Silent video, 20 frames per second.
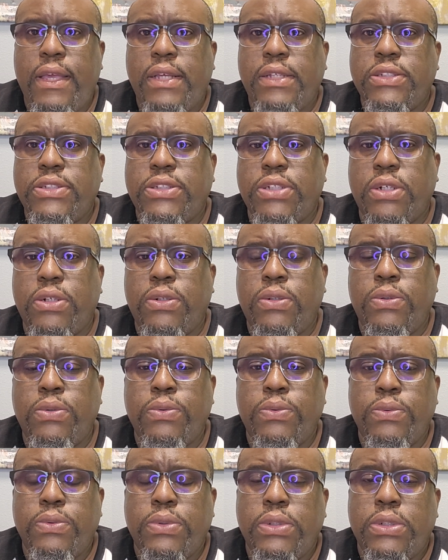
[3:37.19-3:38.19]

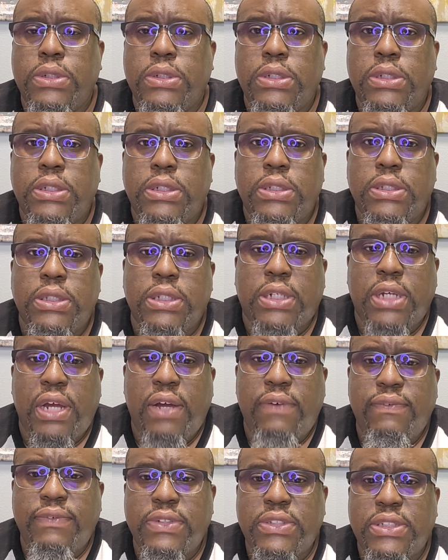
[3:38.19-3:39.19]
So the
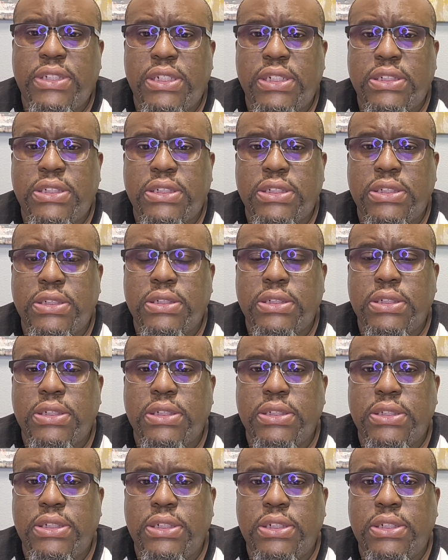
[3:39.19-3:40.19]
conversation
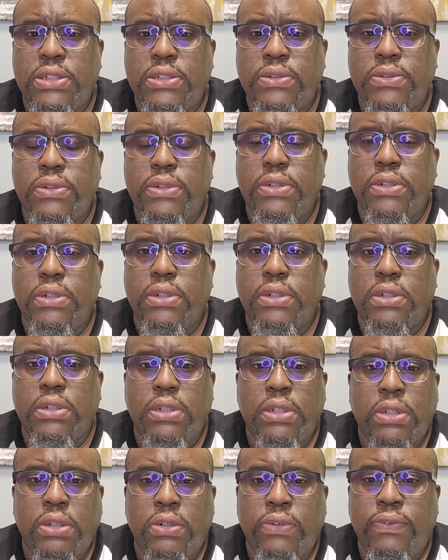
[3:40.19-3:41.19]
continued a
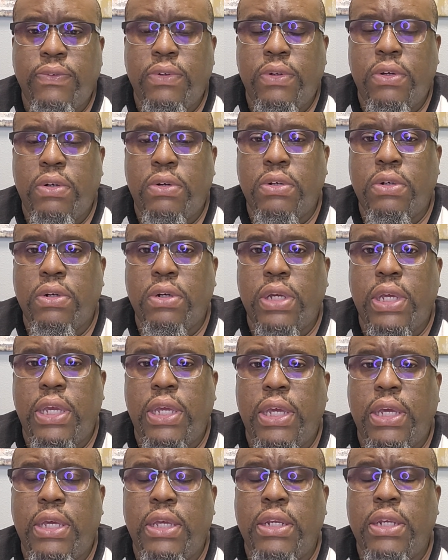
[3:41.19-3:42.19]
little longer,
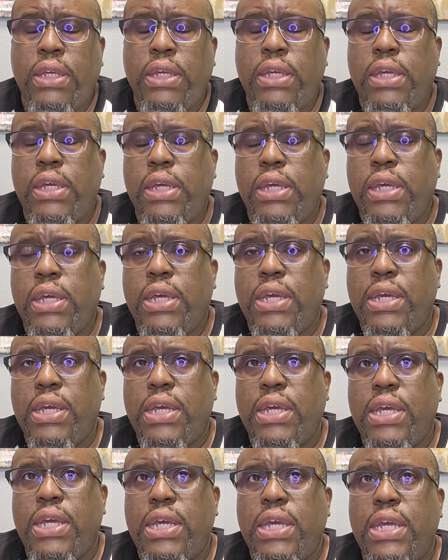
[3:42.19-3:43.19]
and
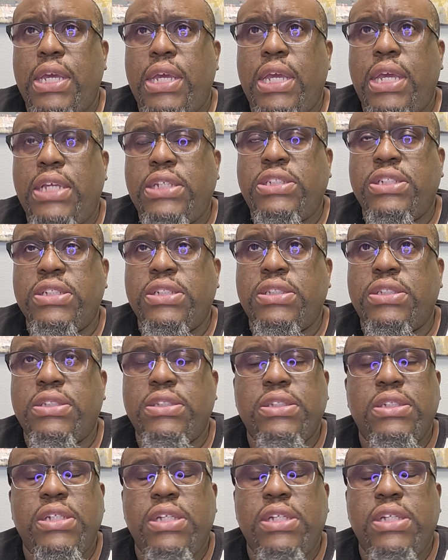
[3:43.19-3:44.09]
he just